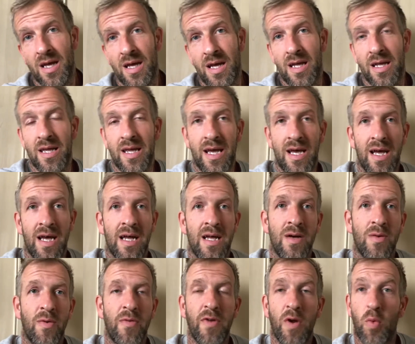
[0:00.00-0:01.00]
Yeah,
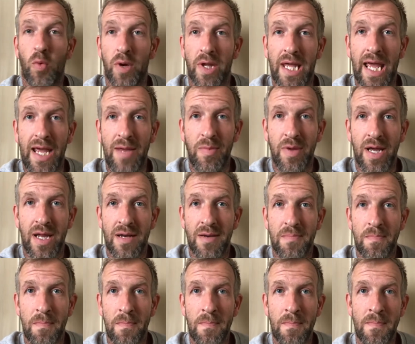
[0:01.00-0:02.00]
we've not won a game yet.
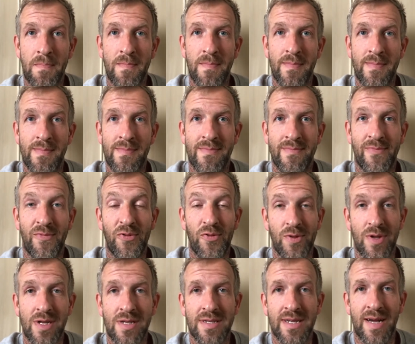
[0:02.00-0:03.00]

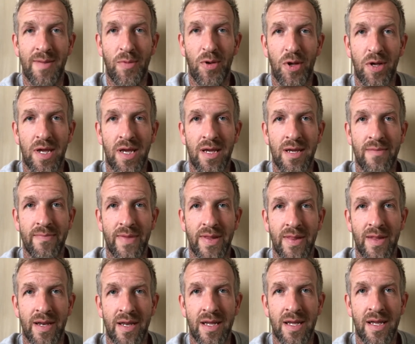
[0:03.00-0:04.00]
Third time lucky in the
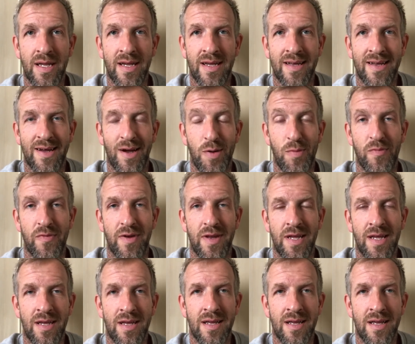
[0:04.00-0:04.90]
league, hopefully.